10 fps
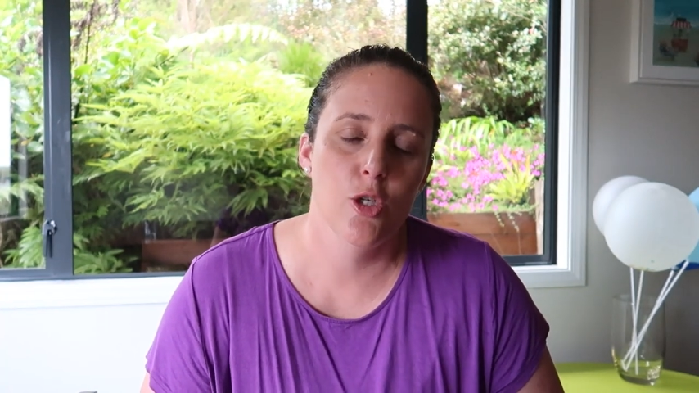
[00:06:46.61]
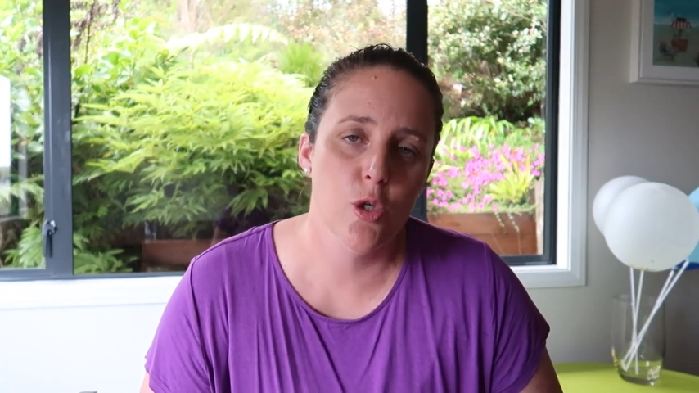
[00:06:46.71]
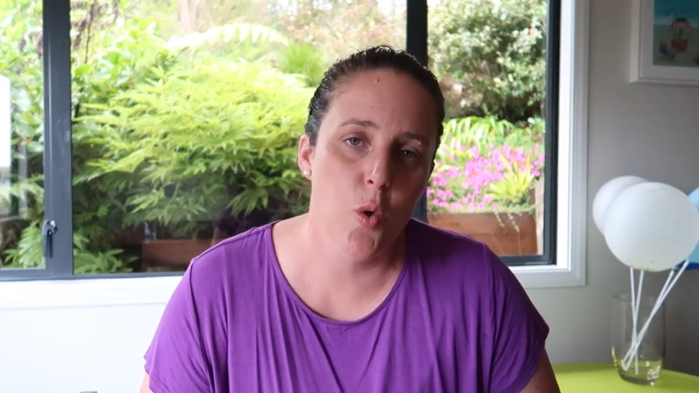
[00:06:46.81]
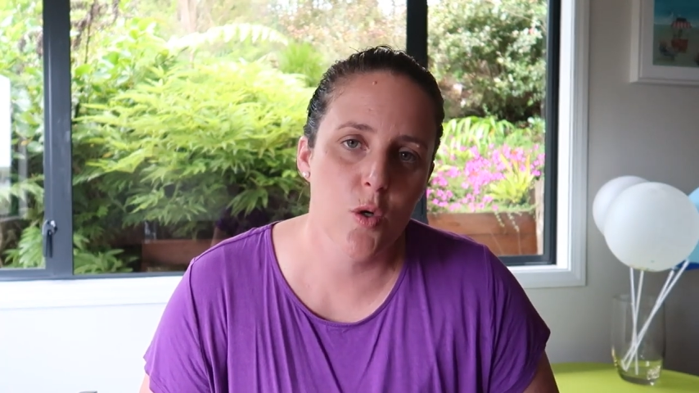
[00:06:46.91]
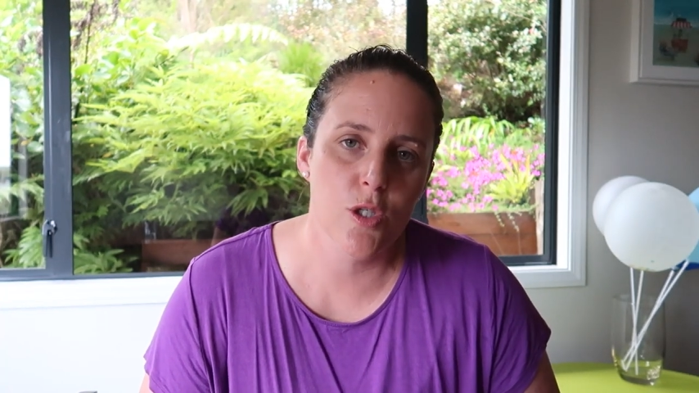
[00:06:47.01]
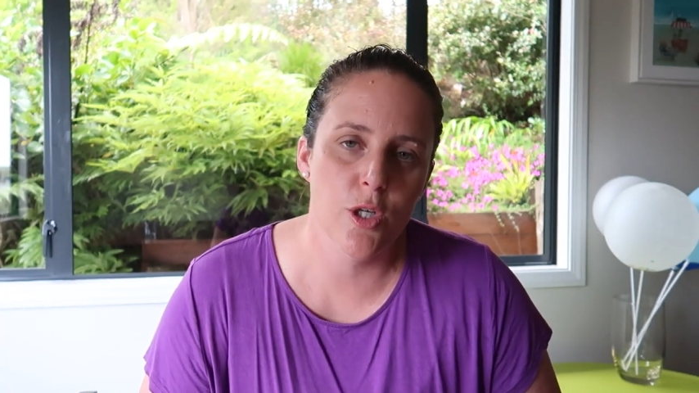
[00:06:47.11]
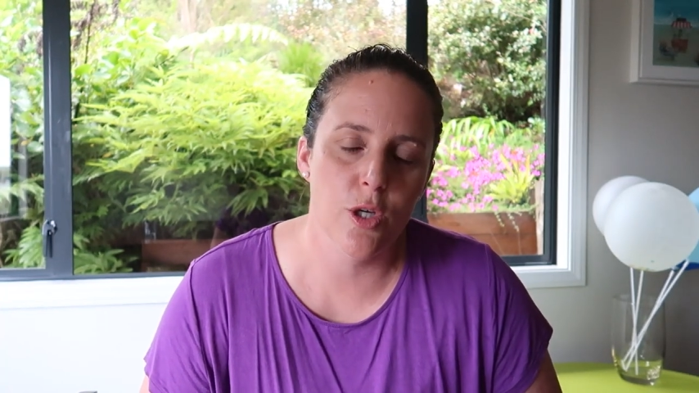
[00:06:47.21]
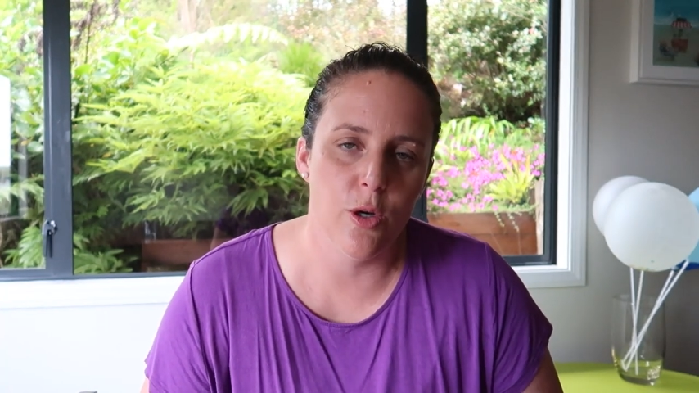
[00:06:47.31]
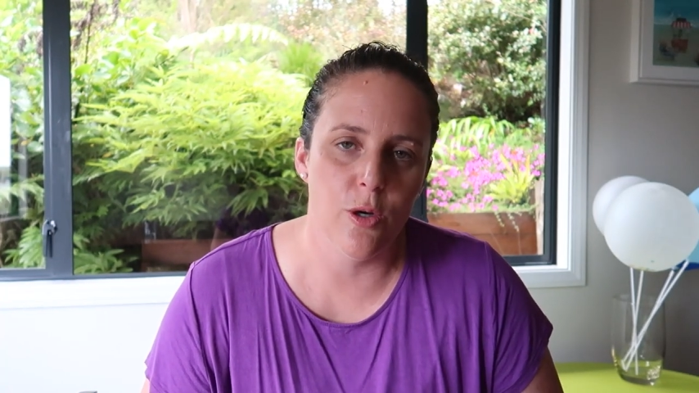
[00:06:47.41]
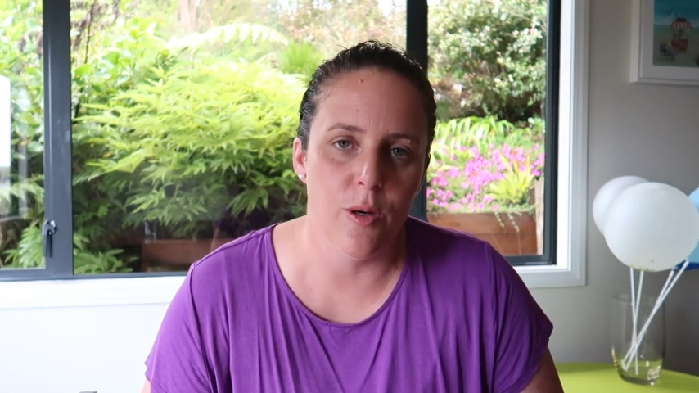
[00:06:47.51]
talk to
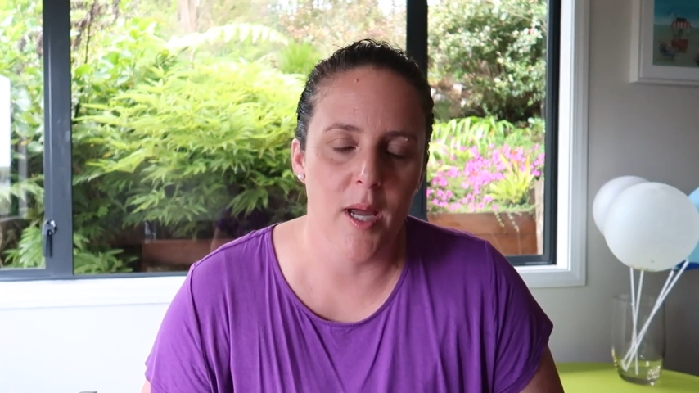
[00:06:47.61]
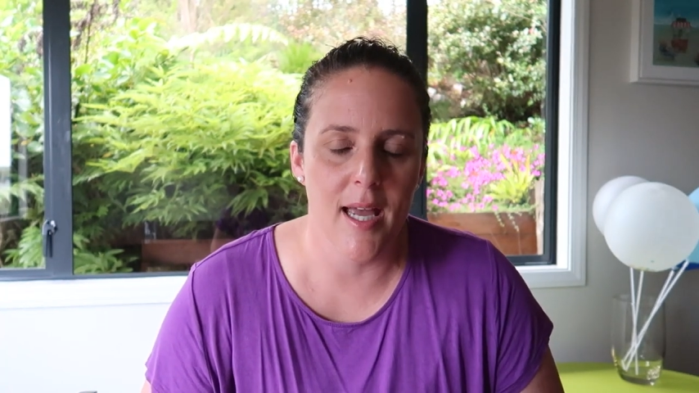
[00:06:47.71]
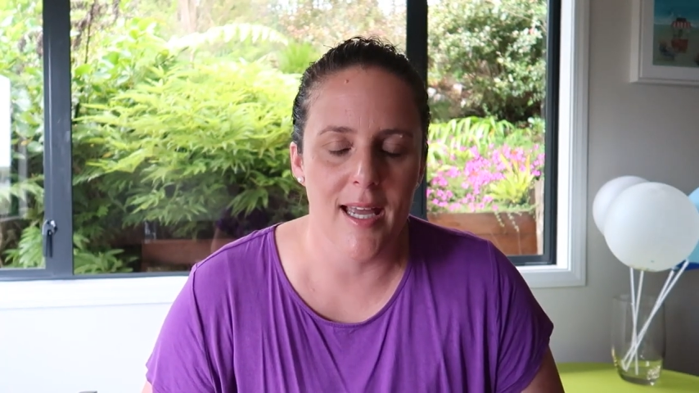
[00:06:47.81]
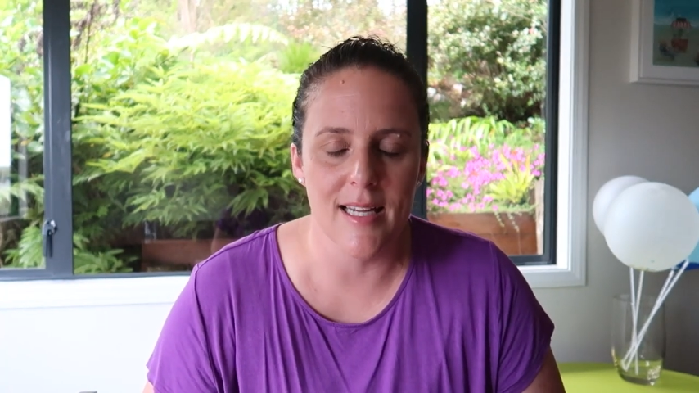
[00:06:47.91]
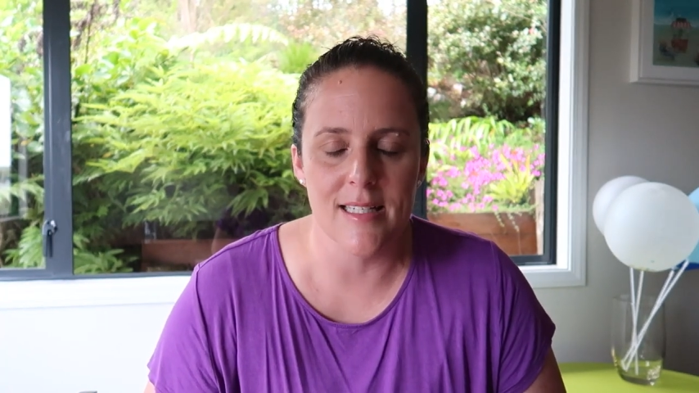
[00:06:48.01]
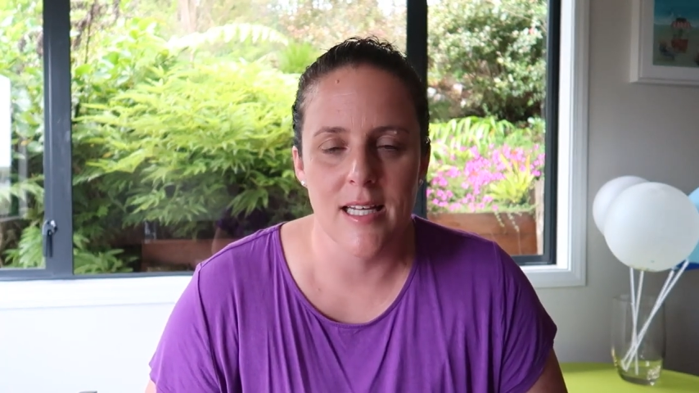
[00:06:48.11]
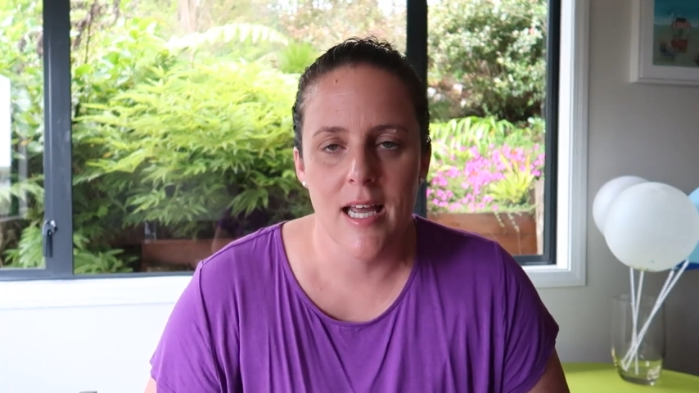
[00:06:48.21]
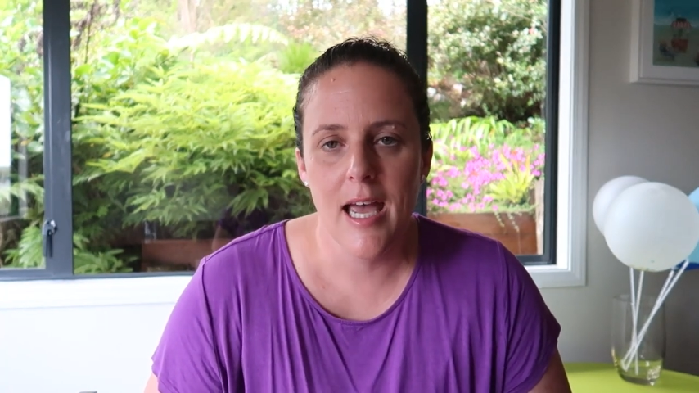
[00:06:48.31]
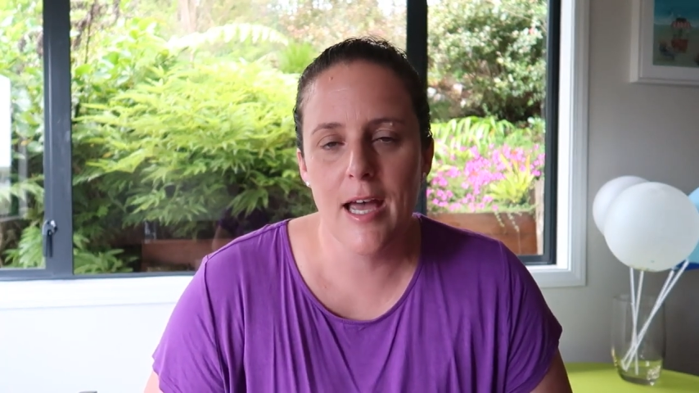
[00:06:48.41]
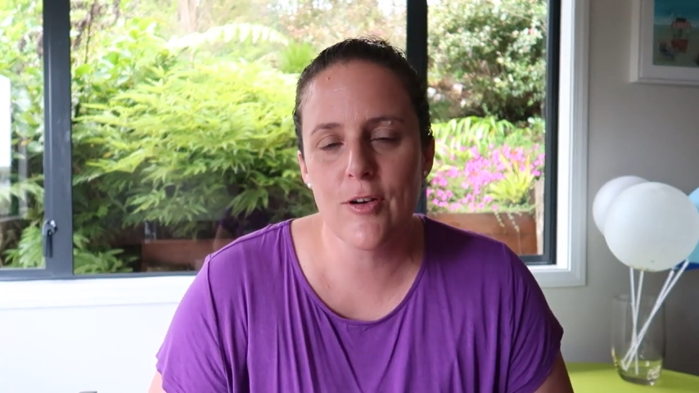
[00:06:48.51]
you and
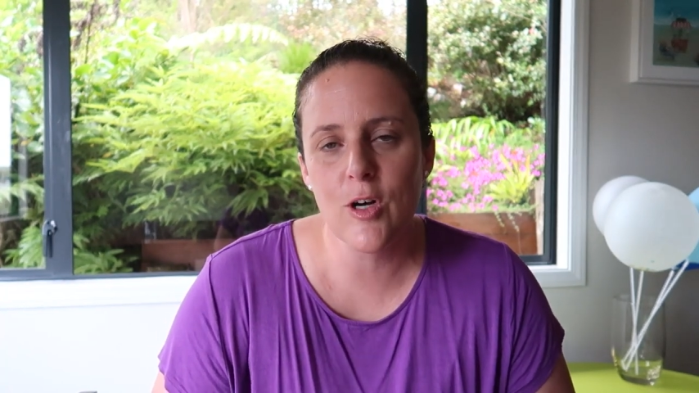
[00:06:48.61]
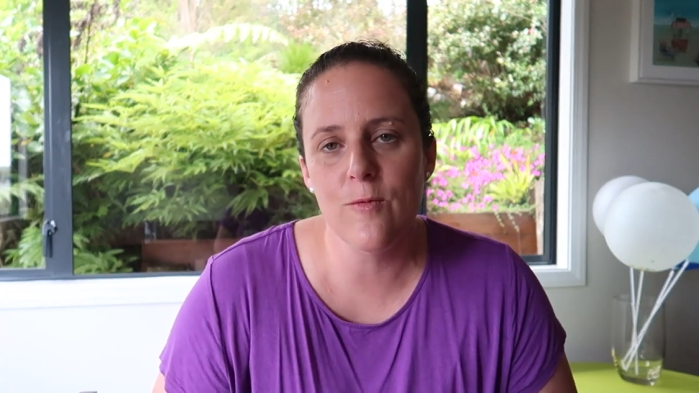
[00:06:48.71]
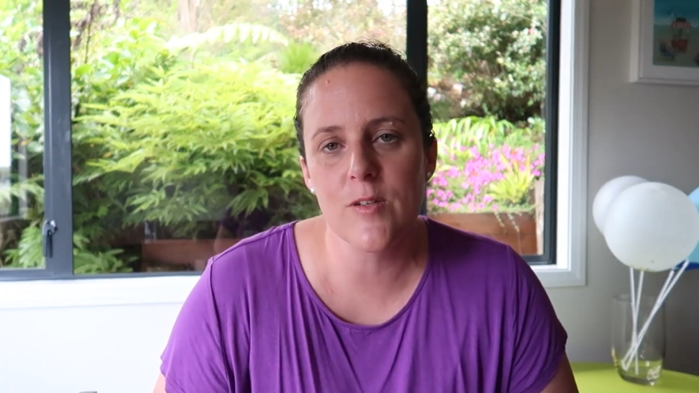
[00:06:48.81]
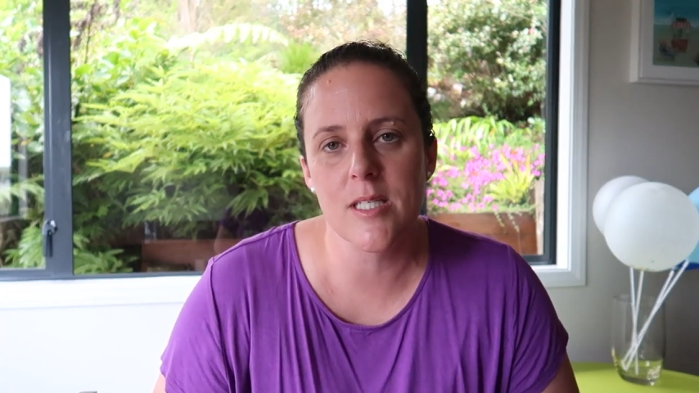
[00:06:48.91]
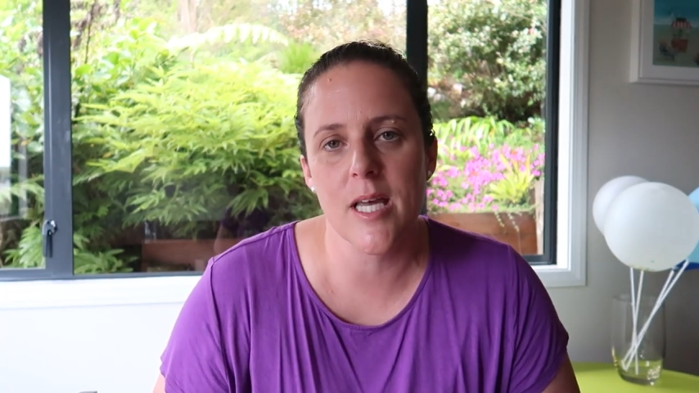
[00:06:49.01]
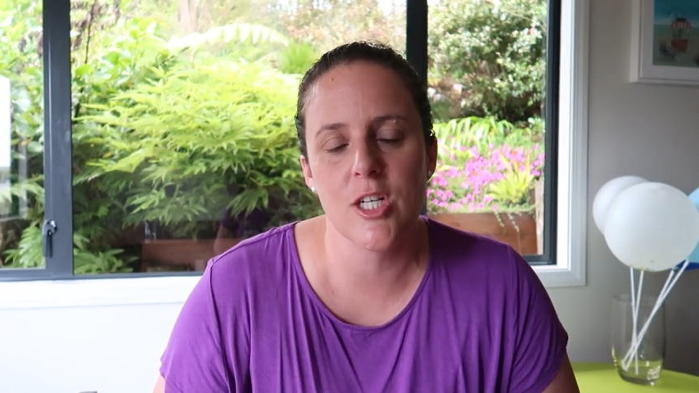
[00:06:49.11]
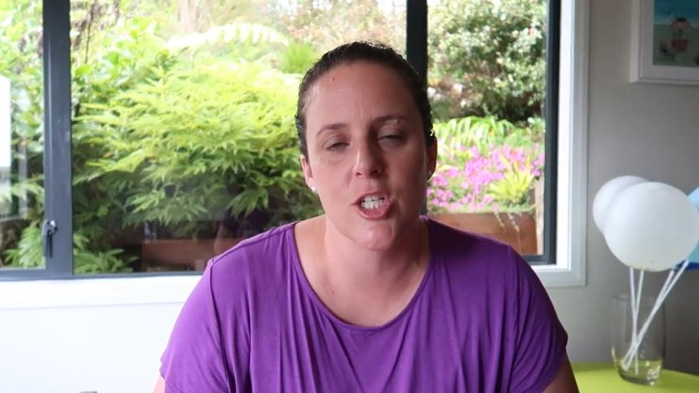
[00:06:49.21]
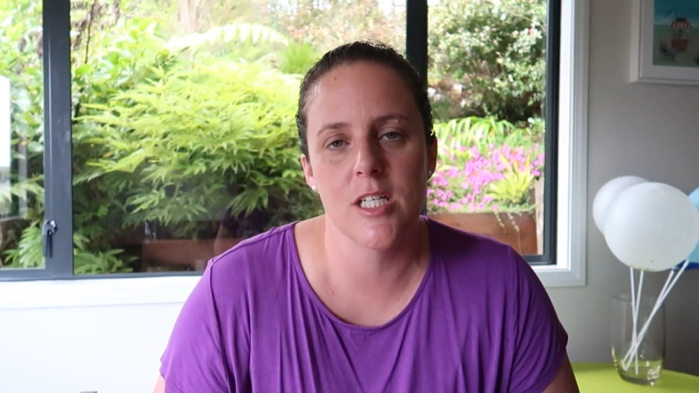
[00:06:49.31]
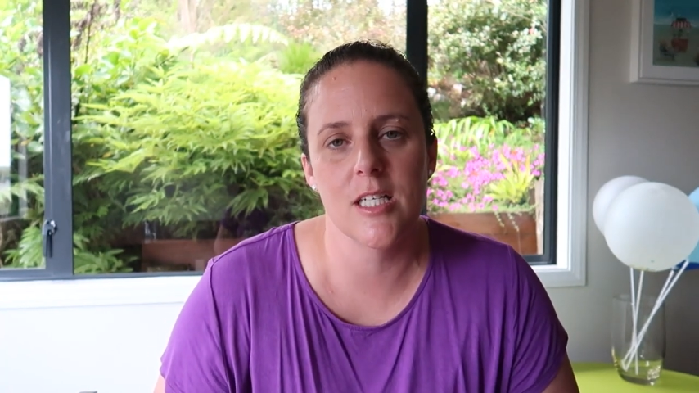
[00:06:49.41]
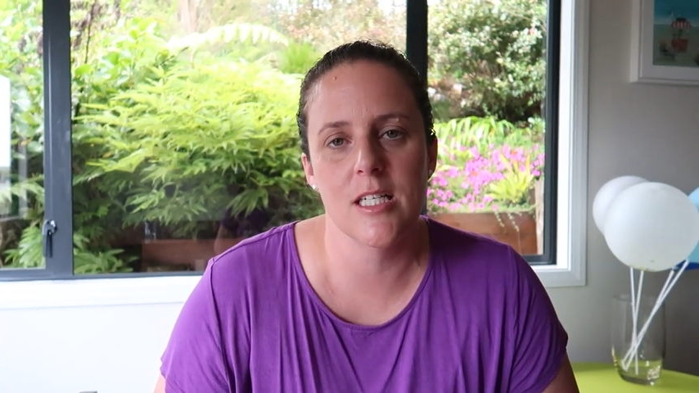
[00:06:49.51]
have a
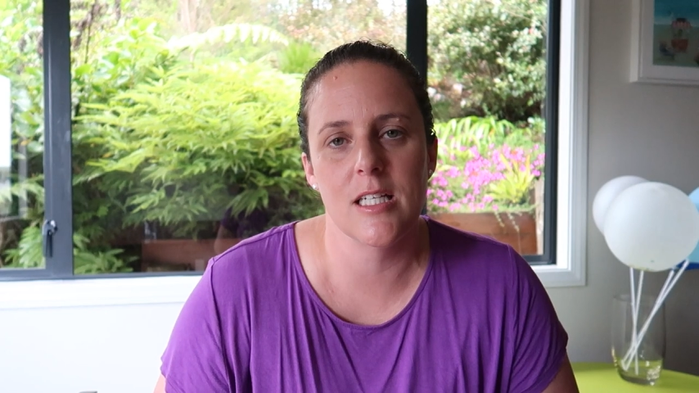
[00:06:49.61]
conversation,